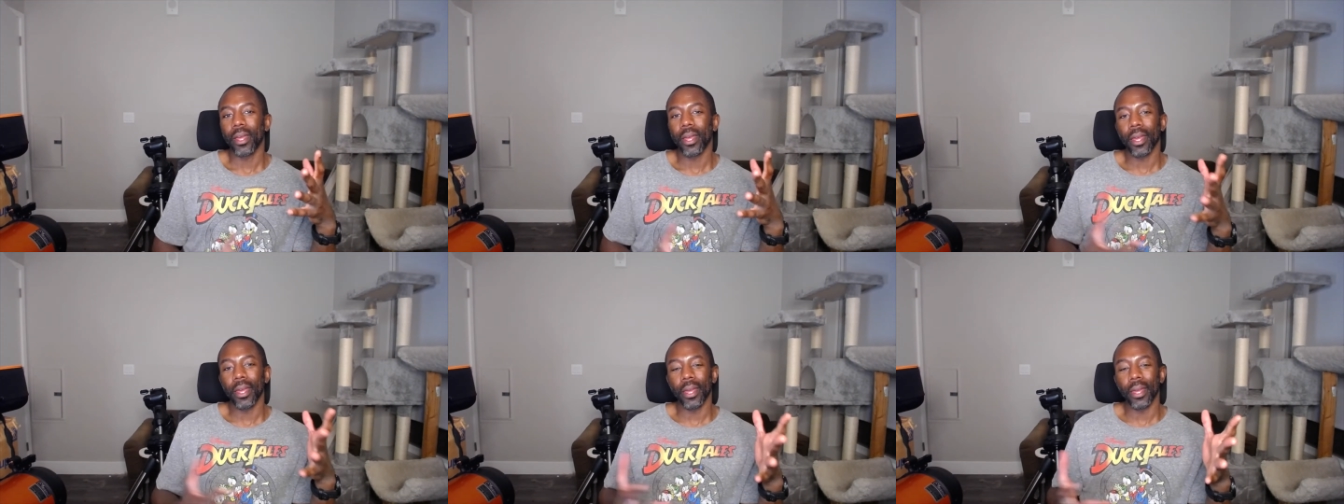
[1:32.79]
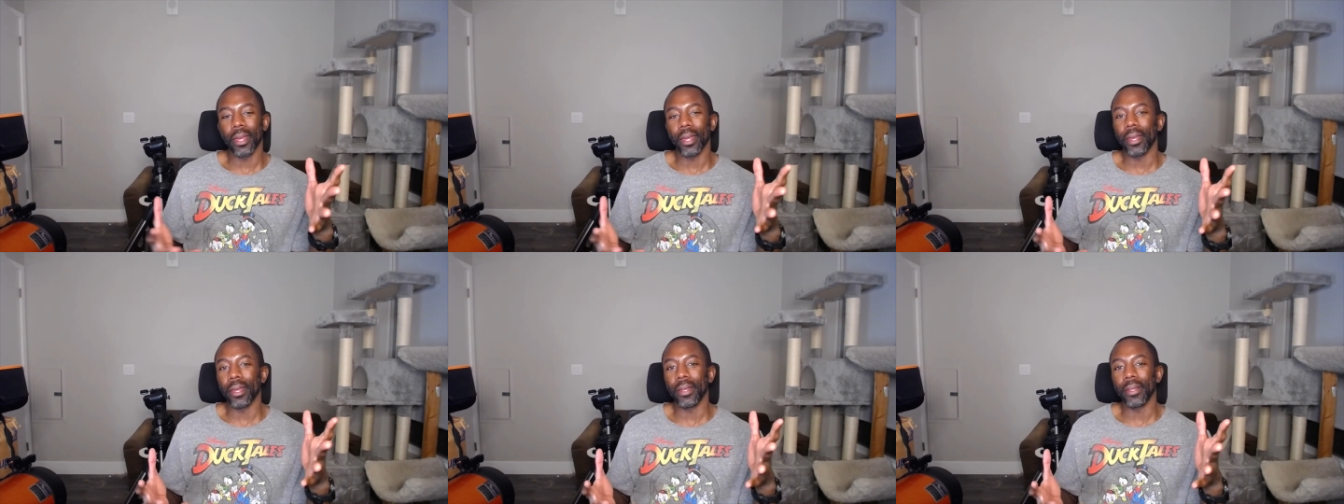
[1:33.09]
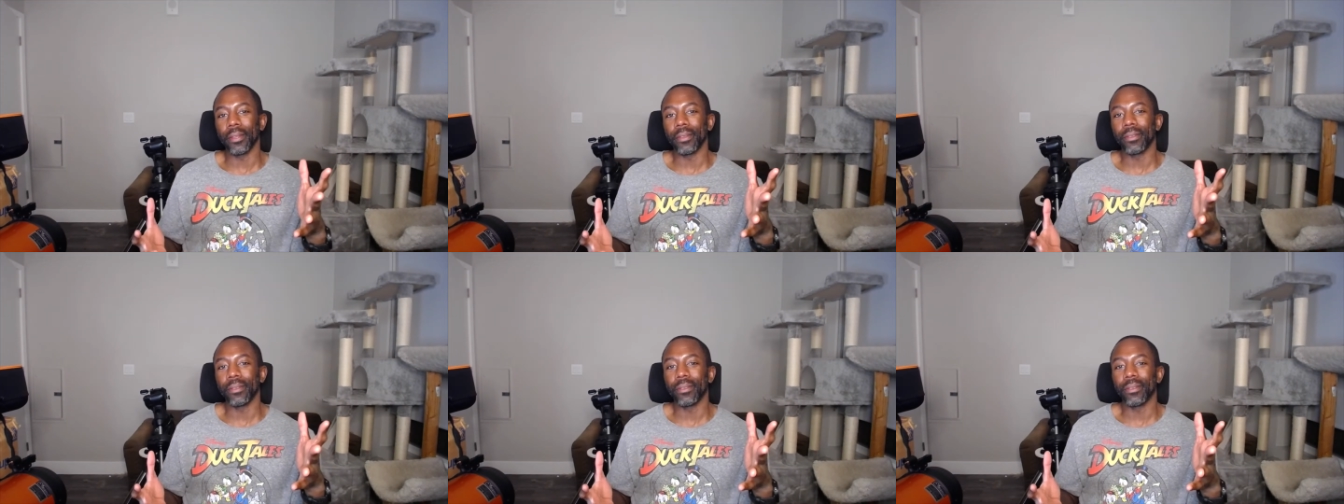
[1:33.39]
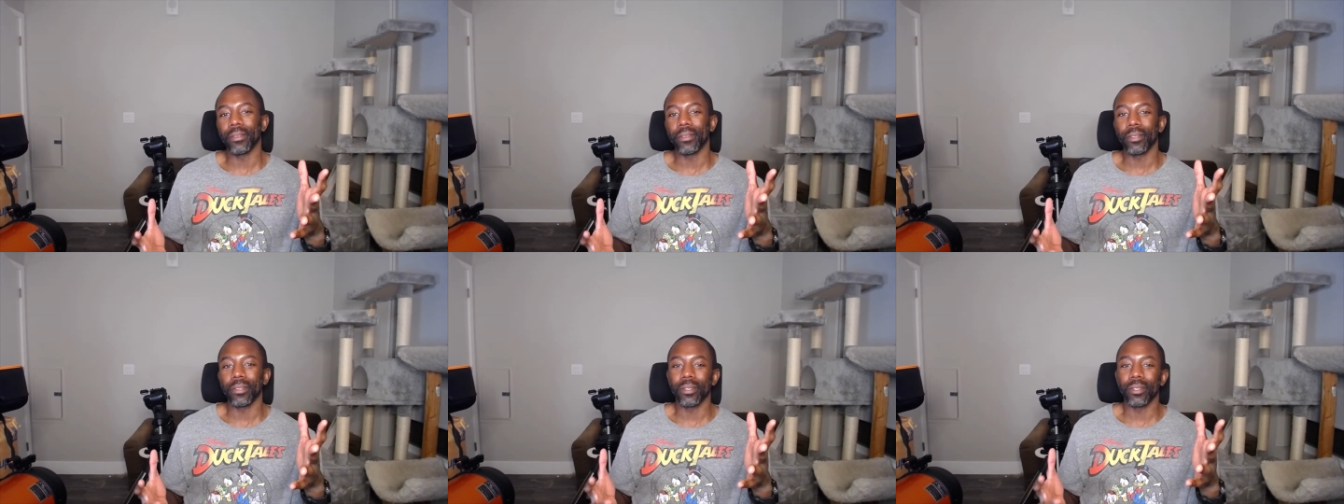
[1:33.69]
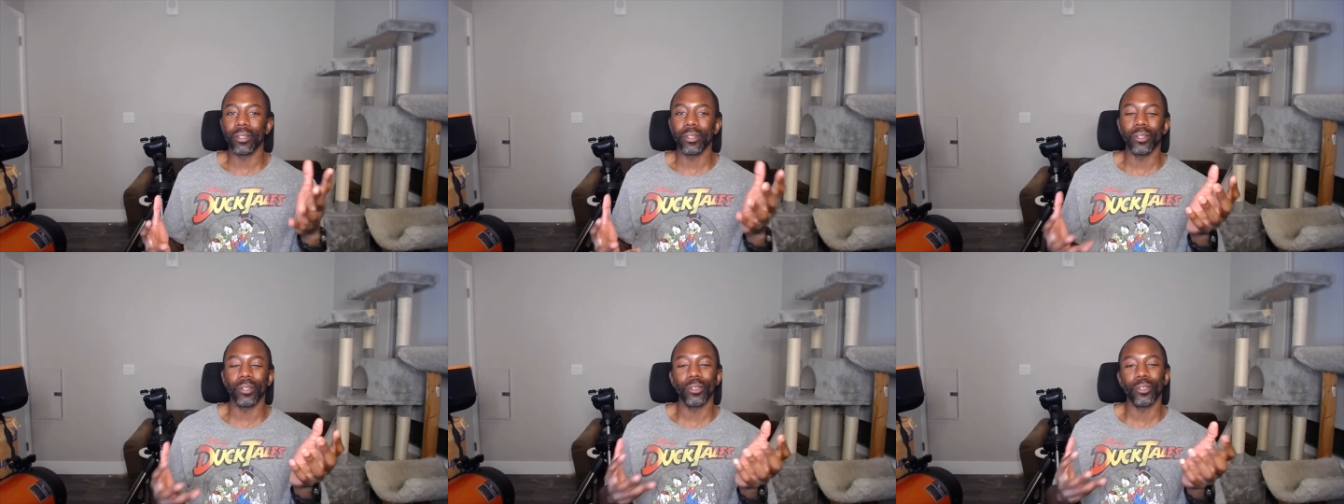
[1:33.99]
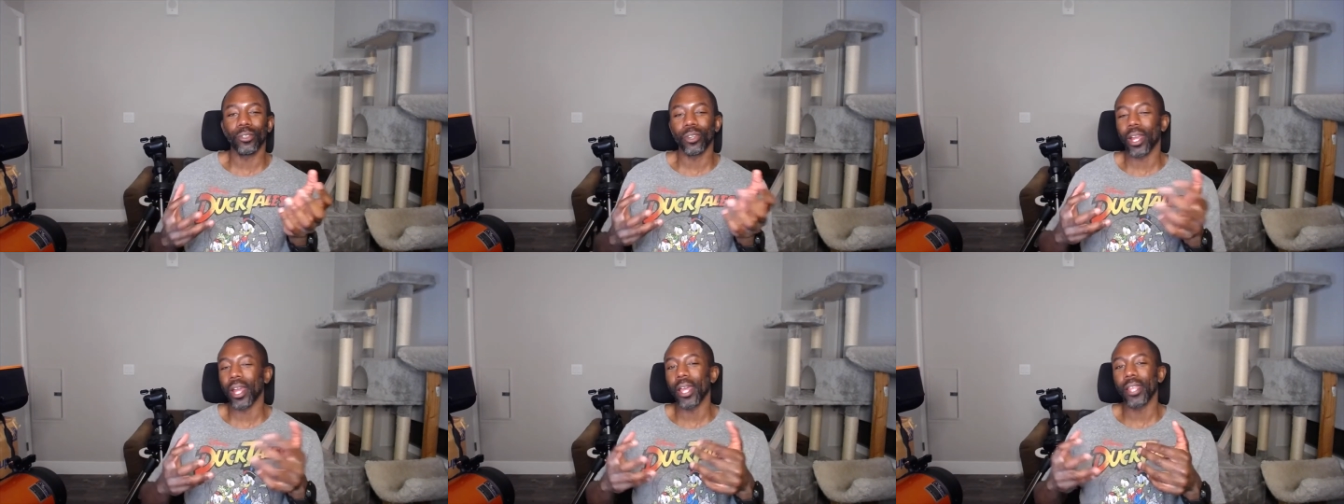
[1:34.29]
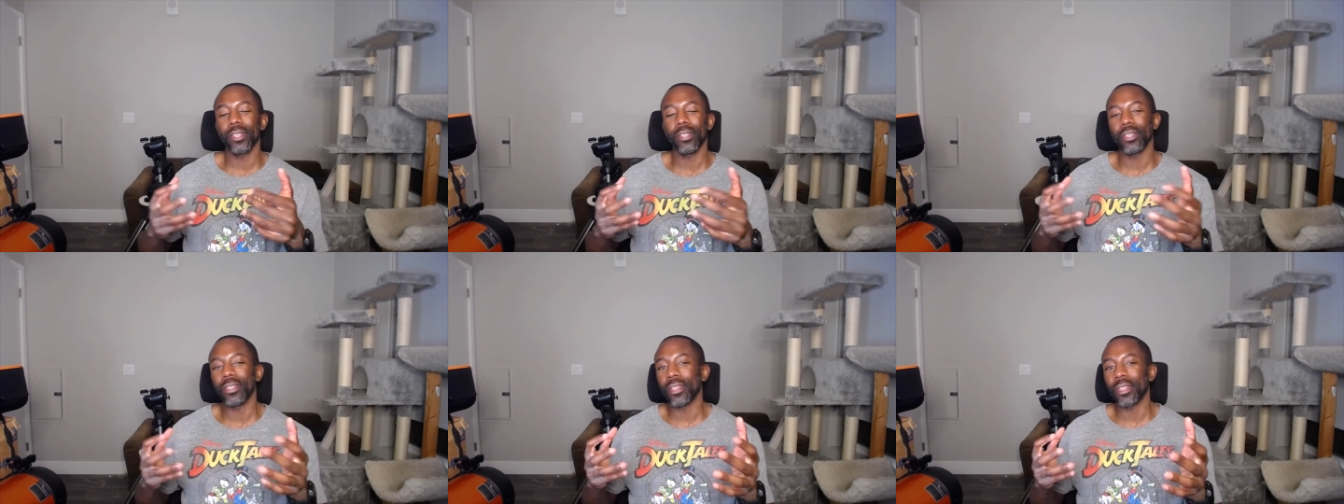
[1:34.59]
and you're trying
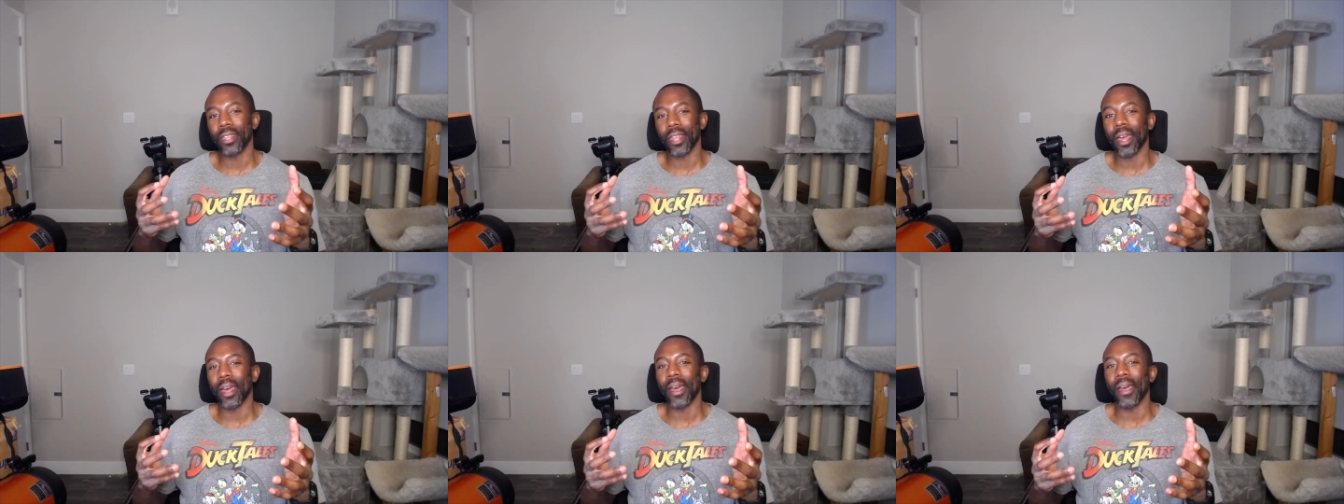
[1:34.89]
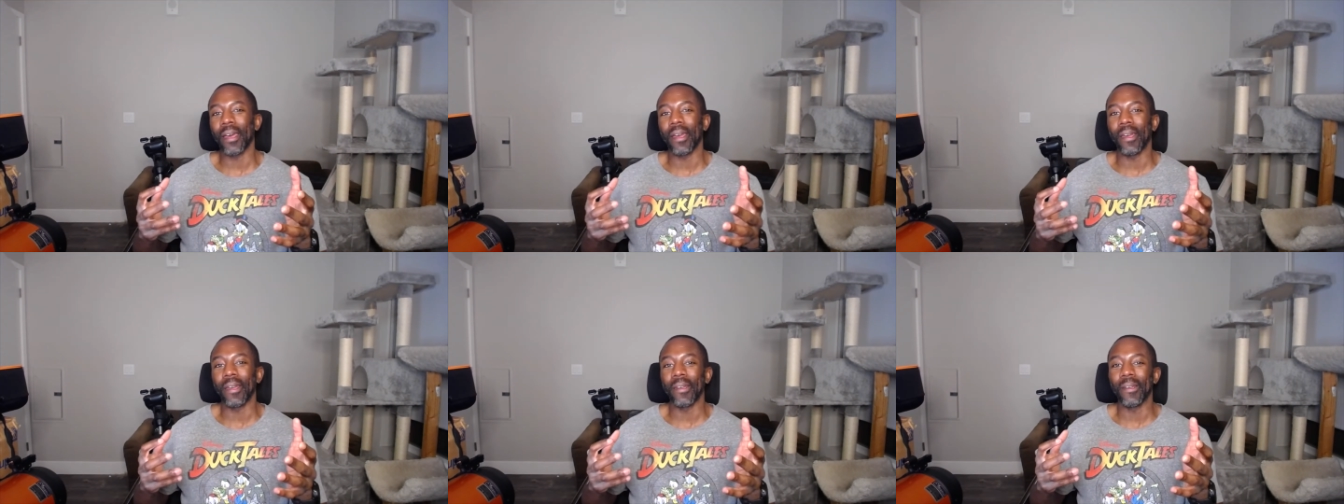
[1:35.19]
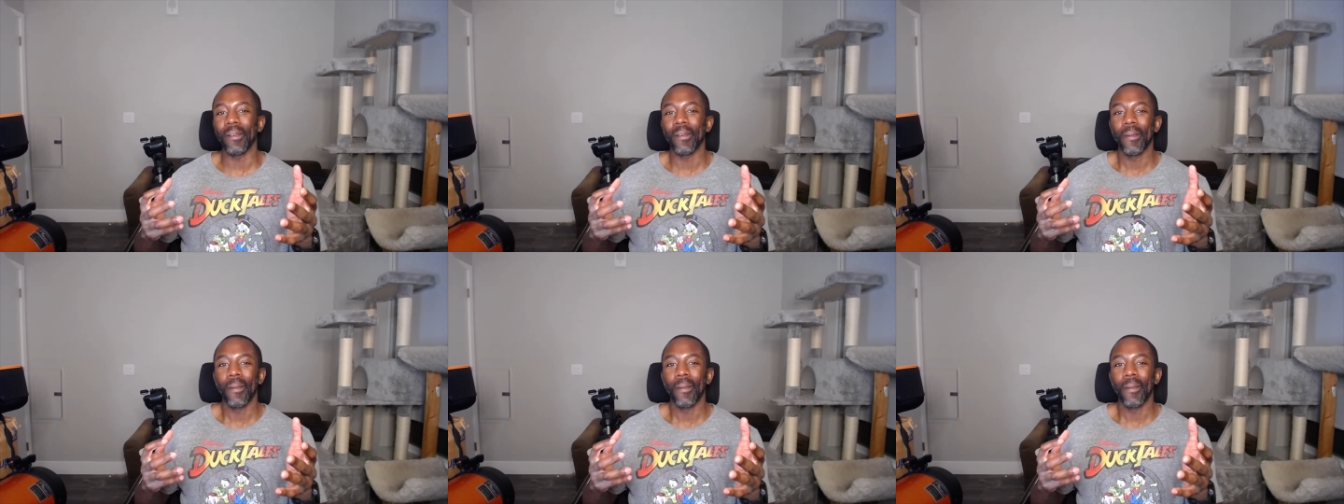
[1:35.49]
to decide